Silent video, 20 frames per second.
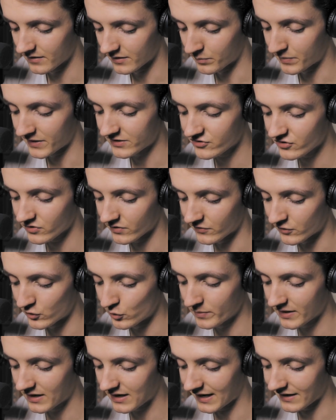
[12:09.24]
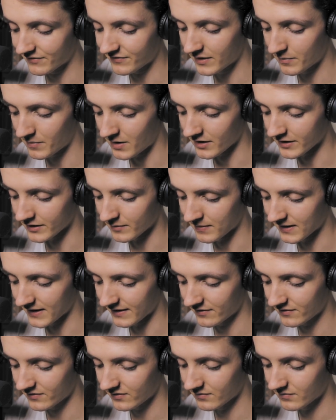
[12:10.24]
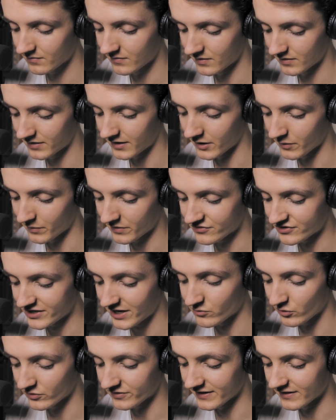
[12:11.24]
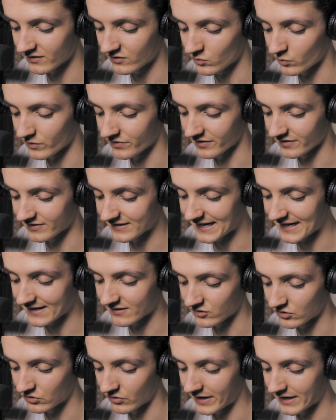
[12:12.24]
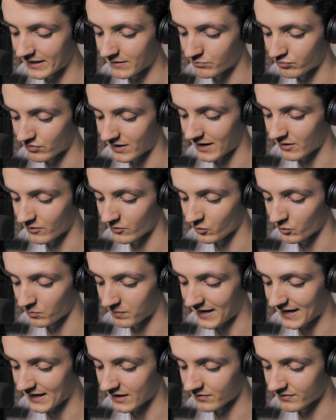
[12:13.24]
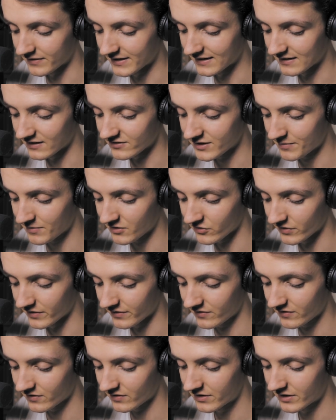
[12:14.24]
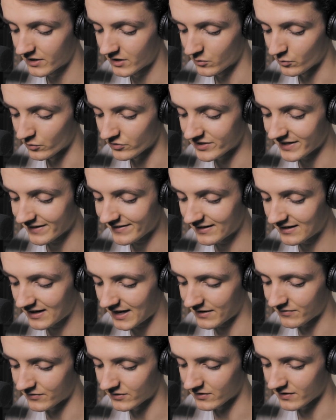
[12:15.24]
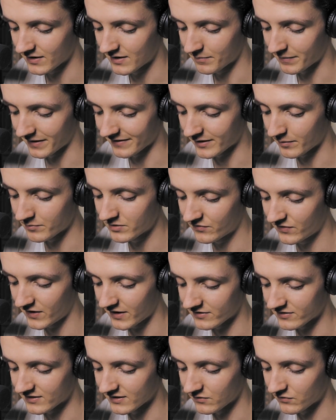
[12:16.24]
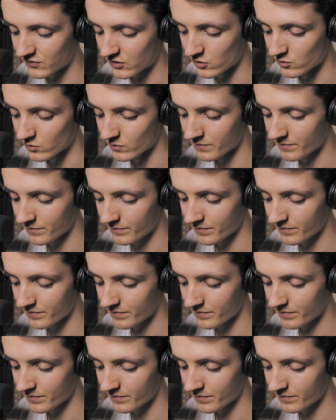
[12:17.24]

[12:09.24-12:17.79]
The picture of human life in the marketplace, though its general tint was the sad grey, brown, or black of the English immigrants, was yet enlivened by some diversity of hue.